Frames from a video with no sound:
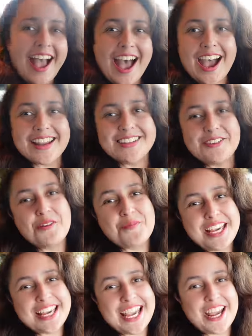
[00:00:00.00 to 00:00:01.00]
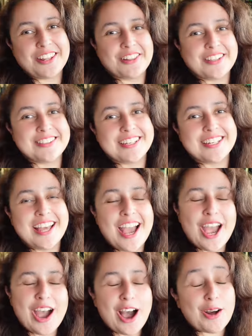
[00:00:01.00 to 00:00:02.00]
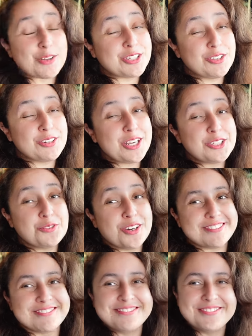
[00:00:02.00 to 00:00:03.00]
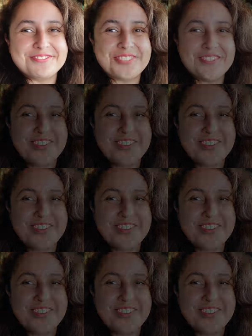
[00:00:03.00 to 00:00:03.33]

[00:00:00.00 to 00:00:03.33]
and me here at London, I will see you in the next one. Bye